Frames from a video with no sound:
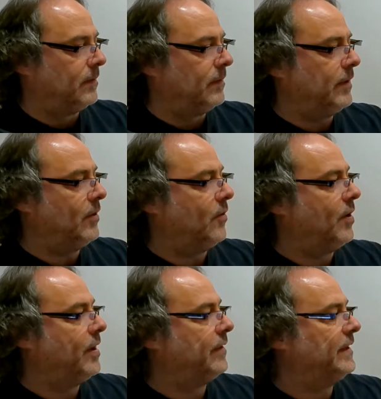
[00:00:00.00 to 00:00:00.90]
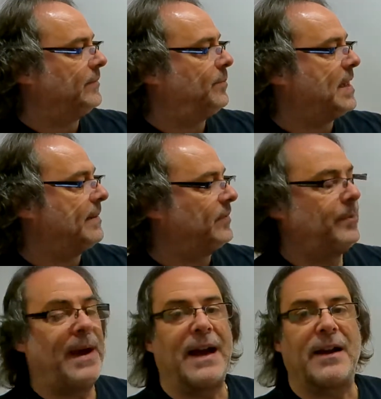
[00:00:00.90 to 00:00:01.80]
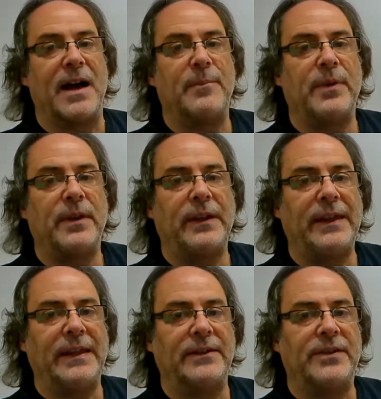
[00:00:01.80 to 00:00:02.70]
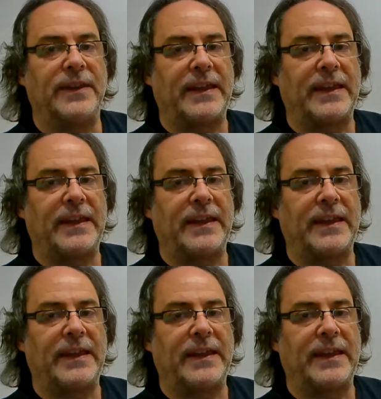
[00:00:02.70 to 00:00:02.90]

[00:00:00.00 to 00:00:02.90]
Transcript: the oil is pumped back up into the